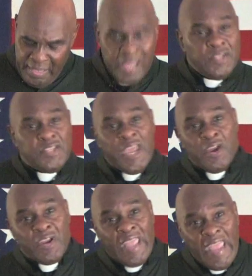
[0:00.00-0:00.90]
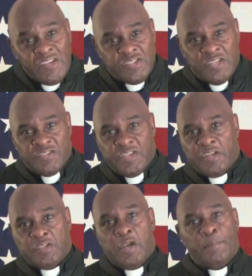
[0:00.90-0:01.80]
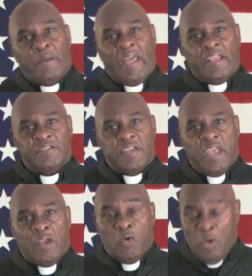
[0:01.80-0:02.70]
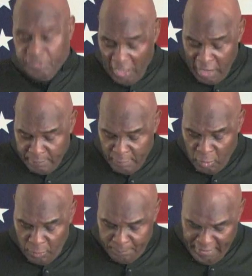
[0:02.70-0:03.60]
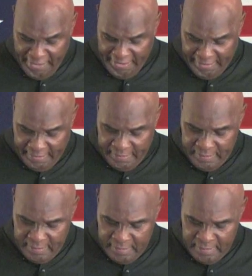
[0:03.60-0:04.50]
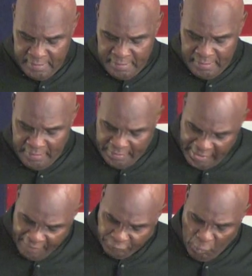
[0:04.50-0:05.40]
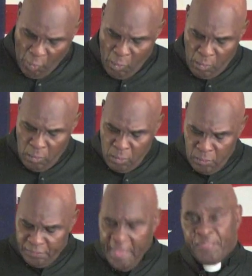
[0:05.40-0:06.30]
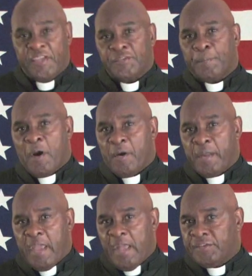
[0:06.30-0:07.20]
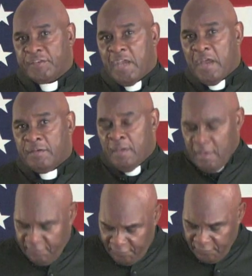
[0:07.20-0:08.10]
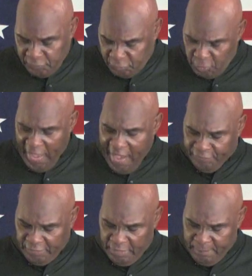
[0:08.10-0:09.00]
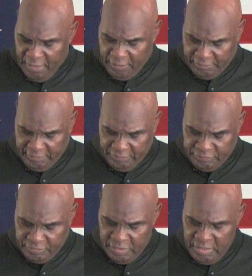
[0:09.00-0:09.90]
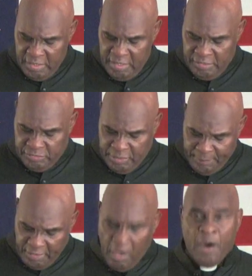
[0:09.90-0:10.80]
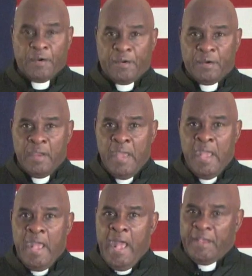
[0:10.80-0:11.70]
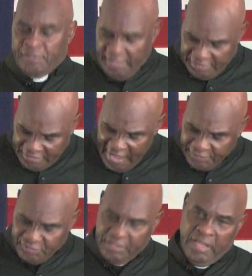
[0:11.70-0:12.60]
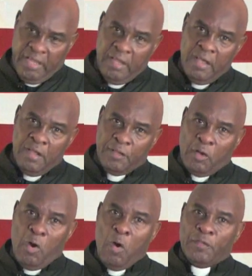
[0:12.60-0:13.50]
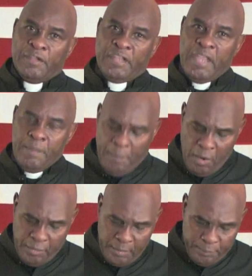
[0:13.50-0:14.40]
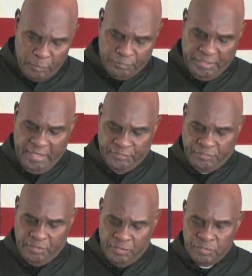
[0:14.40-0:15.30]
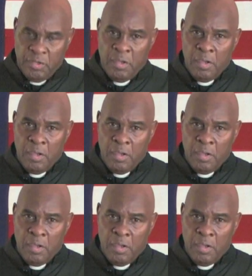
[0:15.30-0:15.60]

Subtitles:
interrogations that took place in Guantanamo Bay. And after all that this party has done to African Americans, Jimmy Carter has the audacity to call the Tea Party protesters